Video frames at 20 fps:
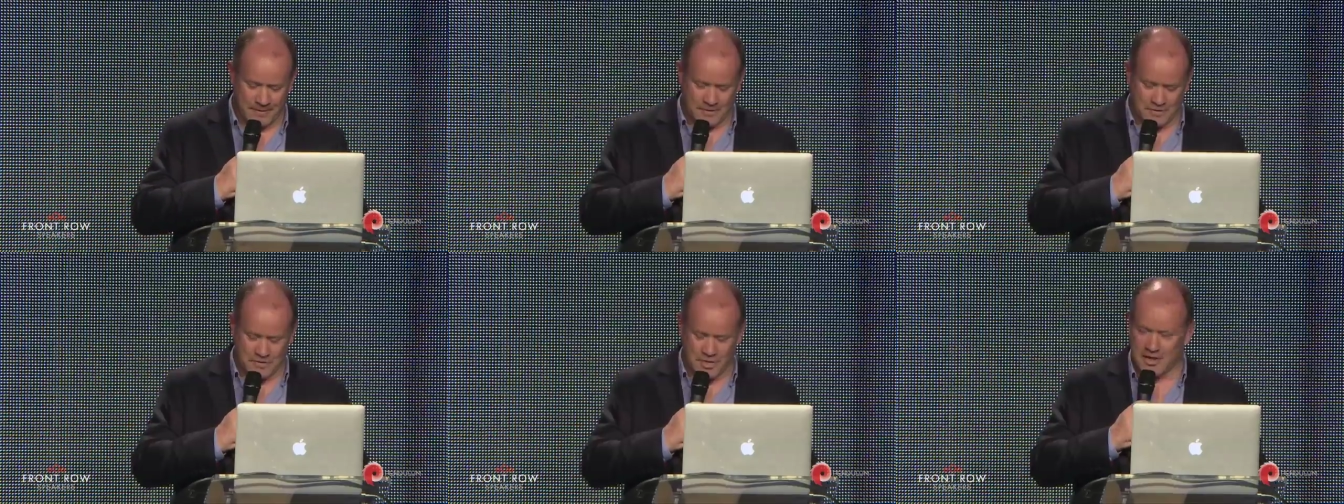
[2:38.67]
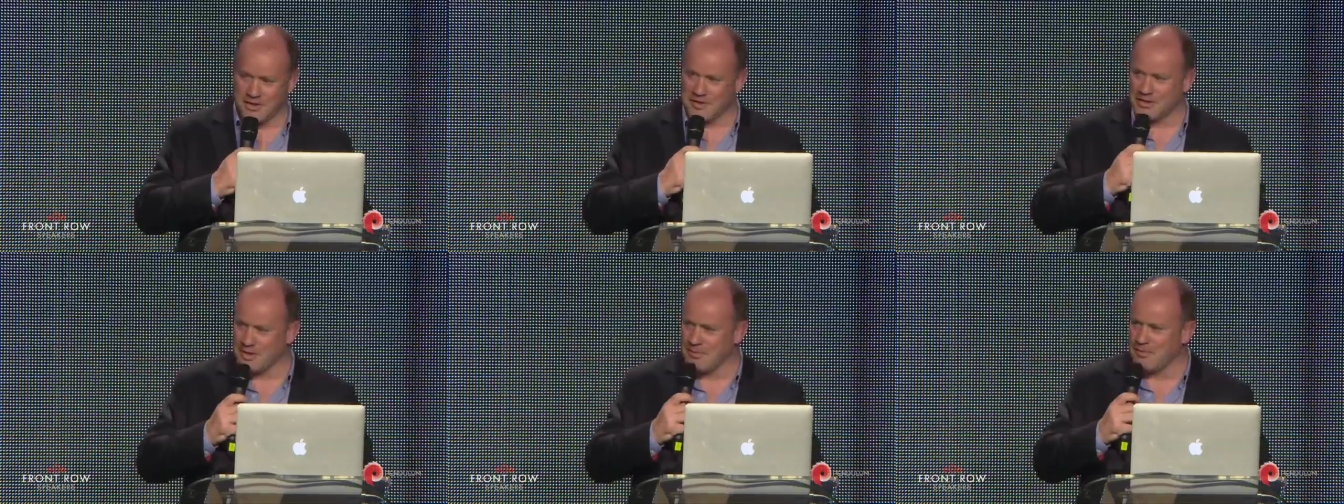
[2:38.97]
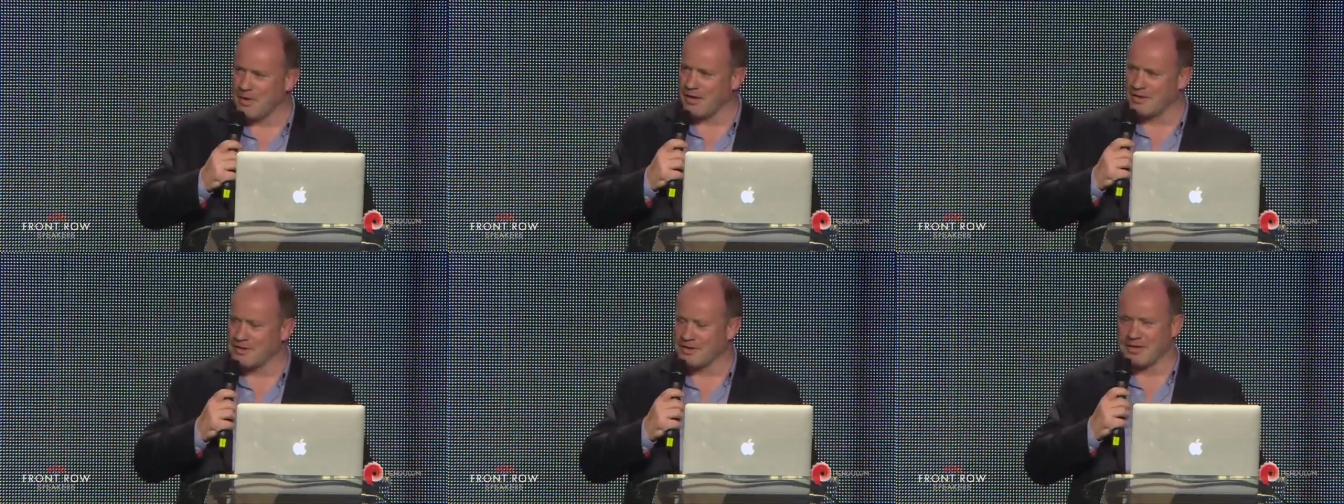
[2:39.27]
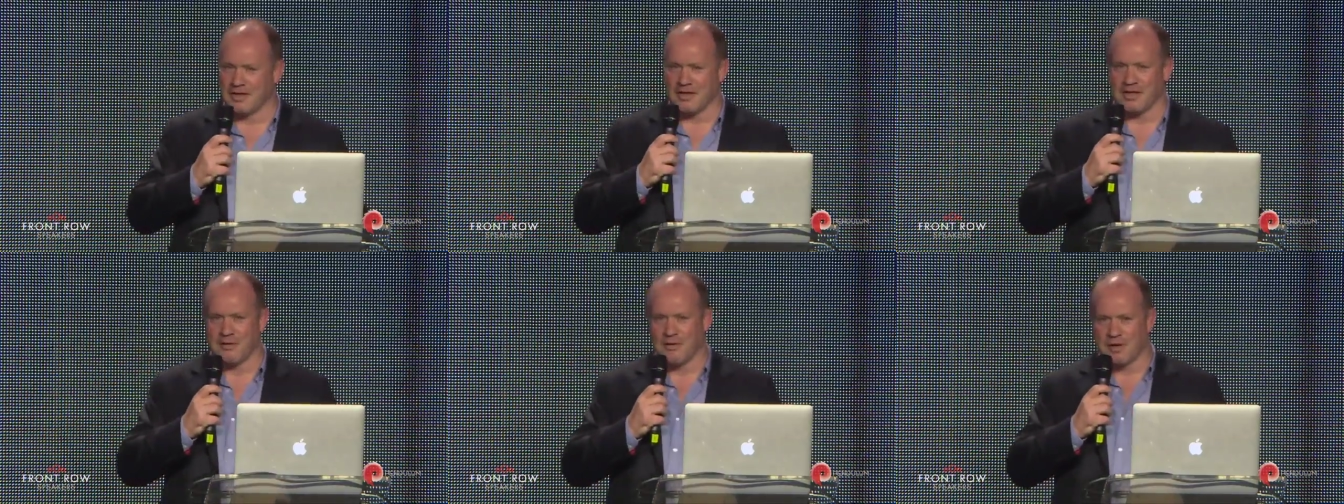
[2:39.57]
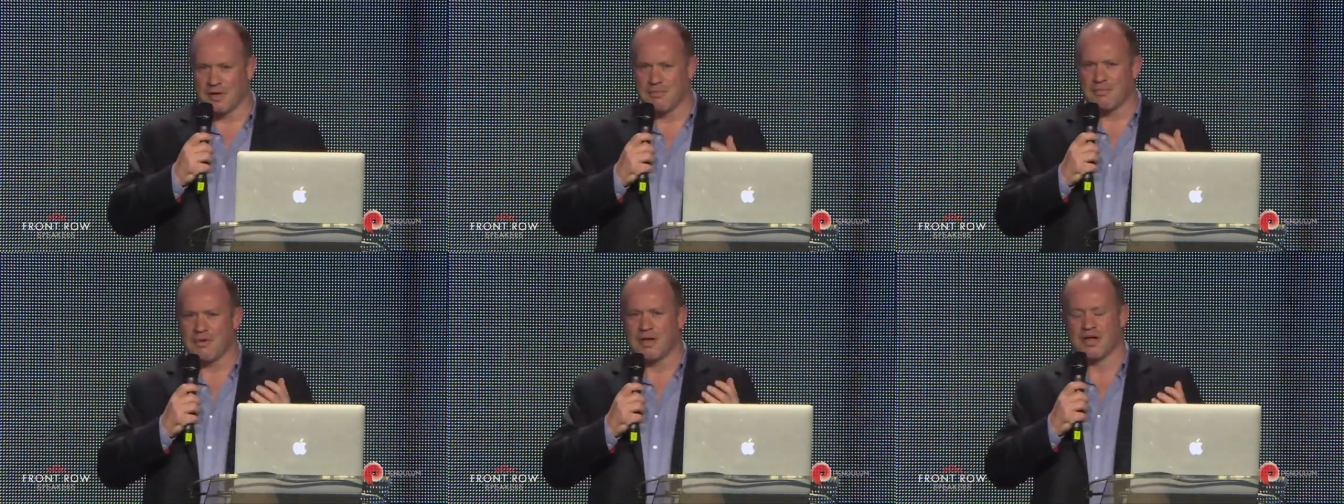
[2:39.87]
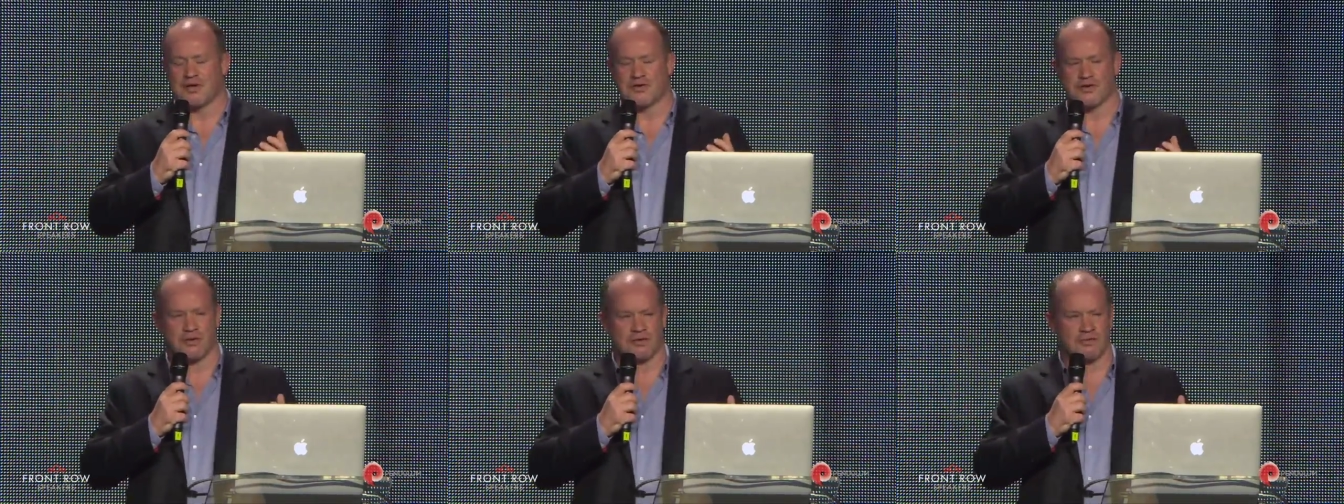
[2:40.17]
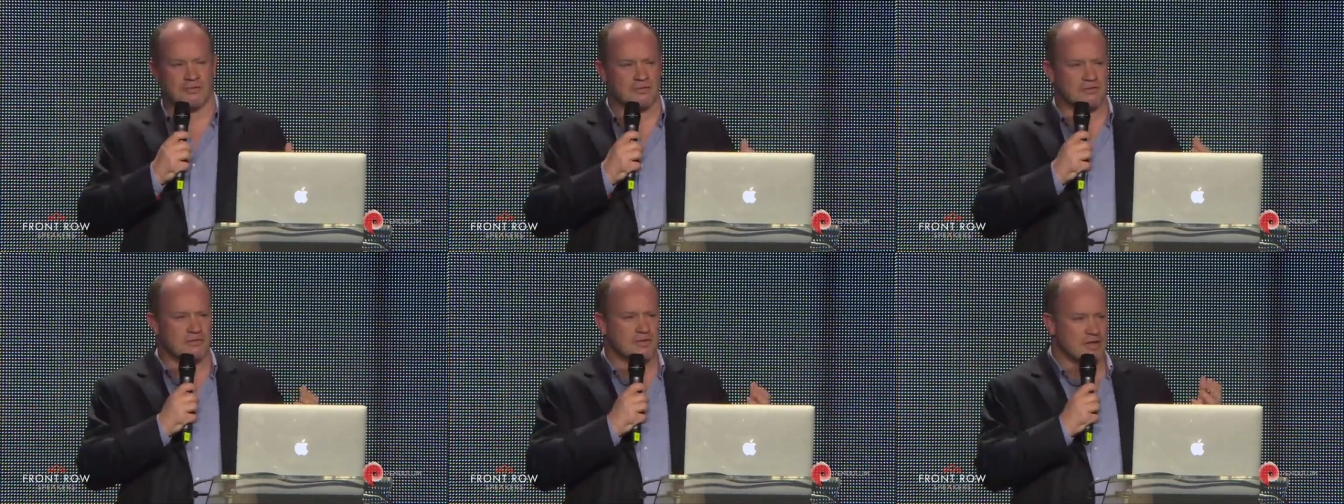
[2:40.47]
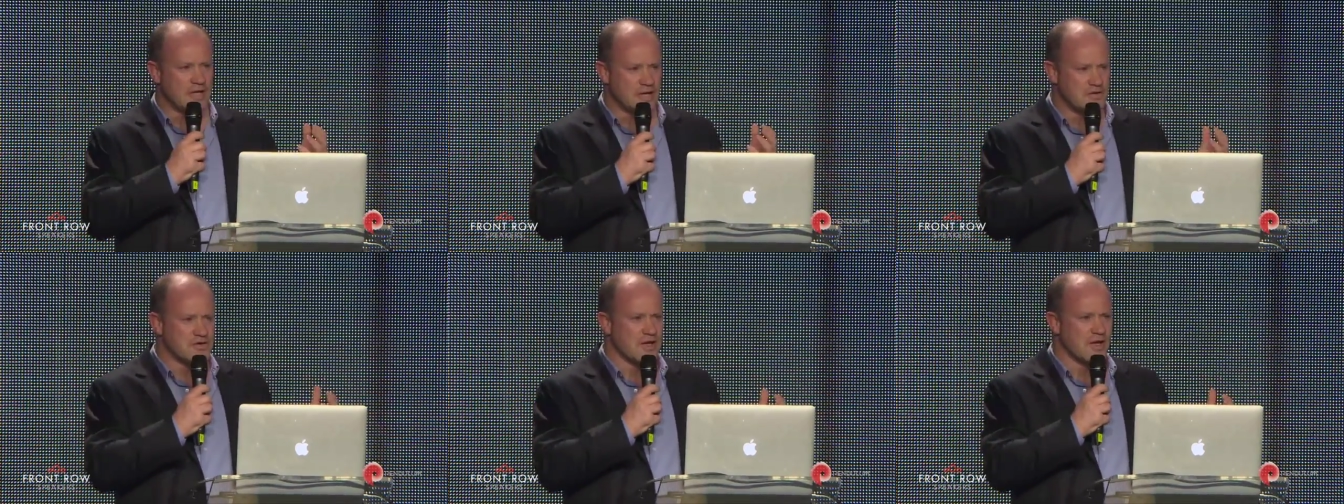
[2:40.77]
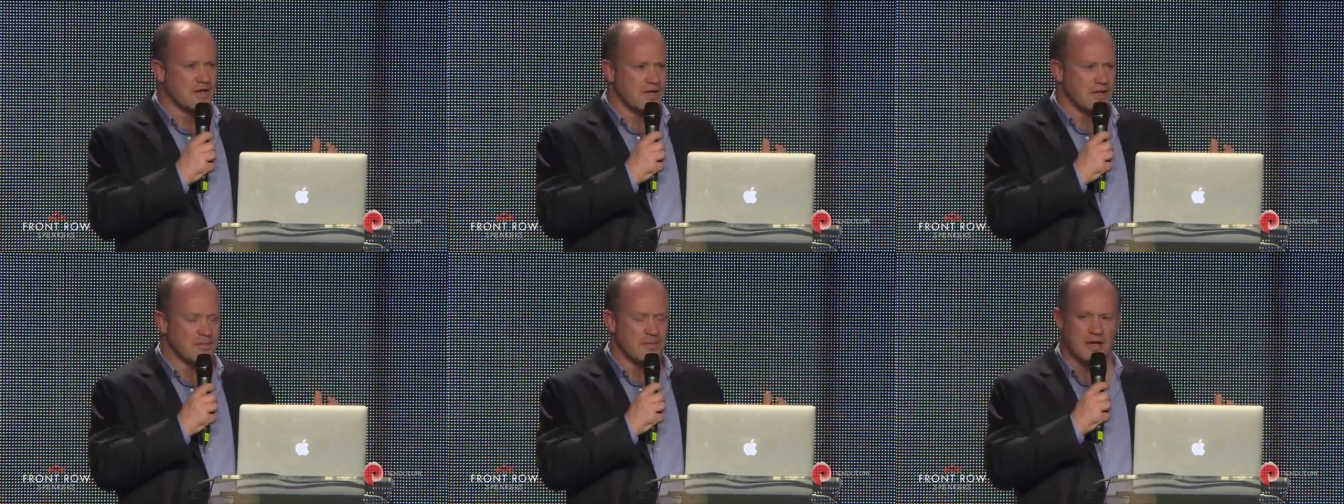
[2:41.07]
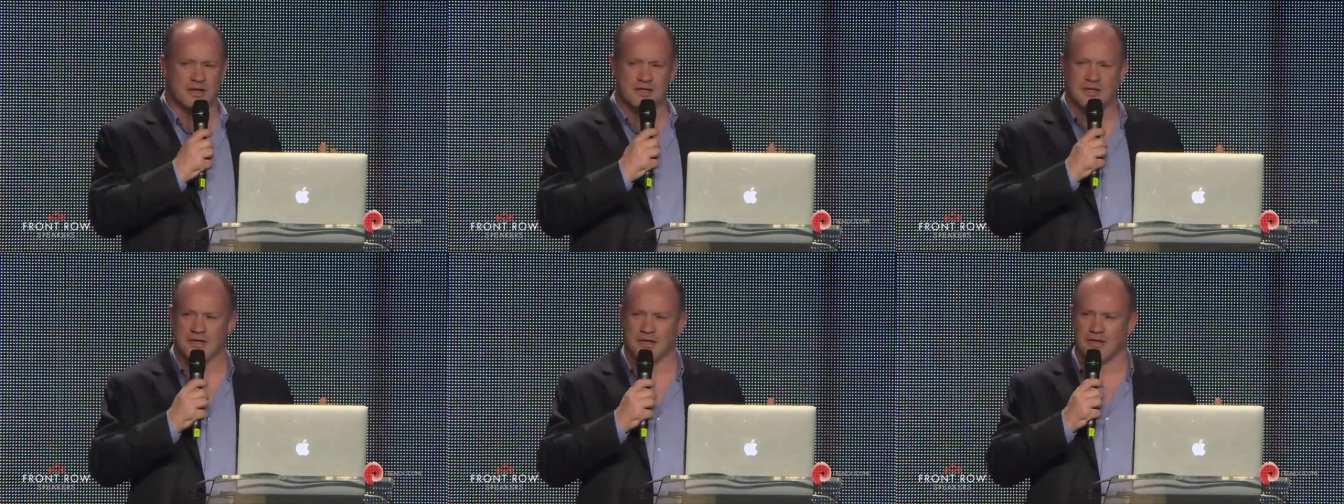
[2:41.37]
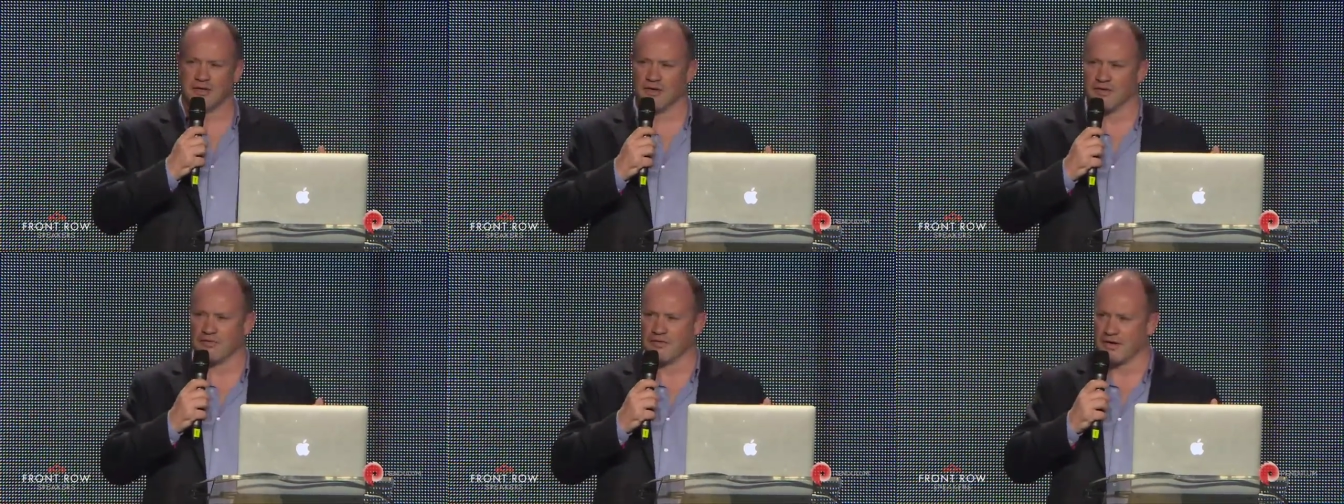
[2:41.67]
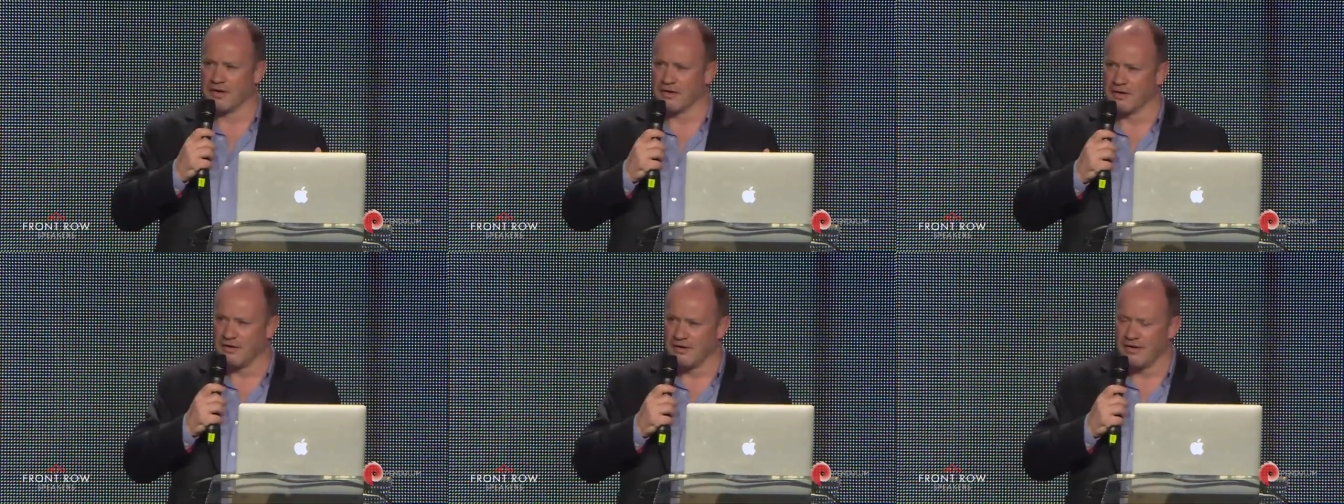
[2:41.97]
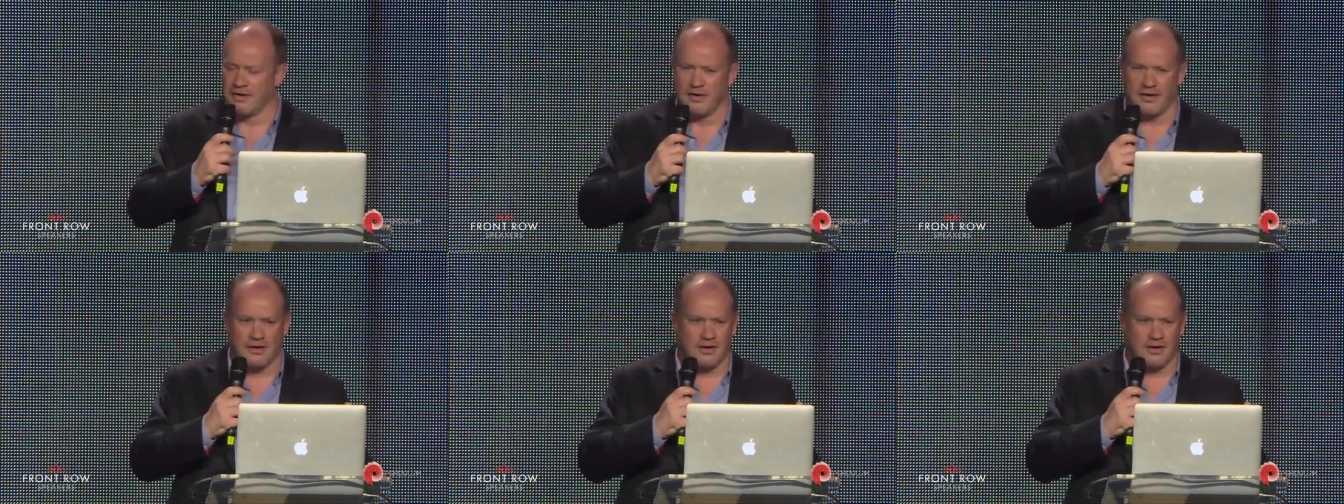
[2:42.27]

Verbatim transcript: John Demartini, what a pleasure to get John Demartini over here.